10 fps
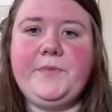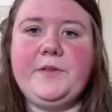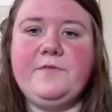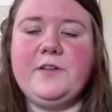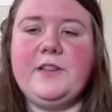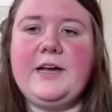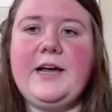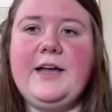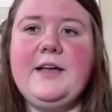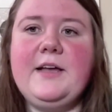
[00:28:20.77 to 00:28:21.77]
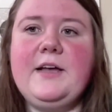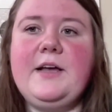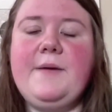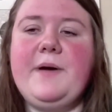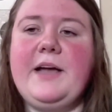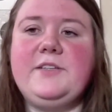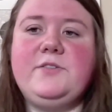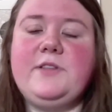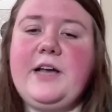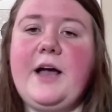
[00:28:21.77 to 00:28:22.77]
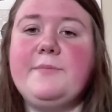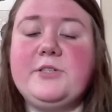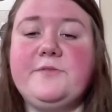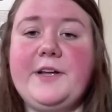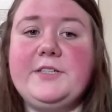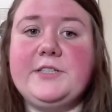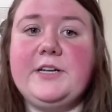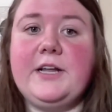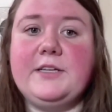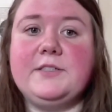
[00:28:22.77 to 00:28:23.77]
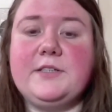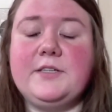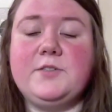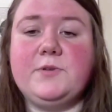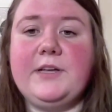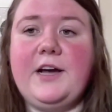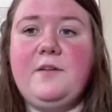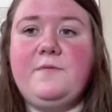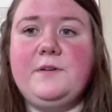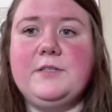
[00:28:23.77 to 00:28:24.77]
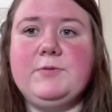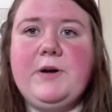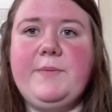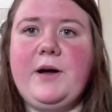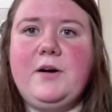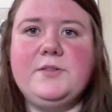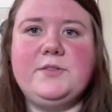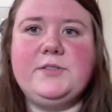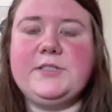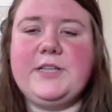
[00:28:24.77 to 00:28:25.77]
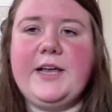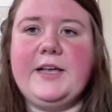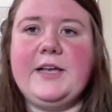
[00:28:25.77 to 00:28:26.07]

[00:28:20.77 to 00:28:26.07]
for that. But I do think observation is really helpful as well. But also just like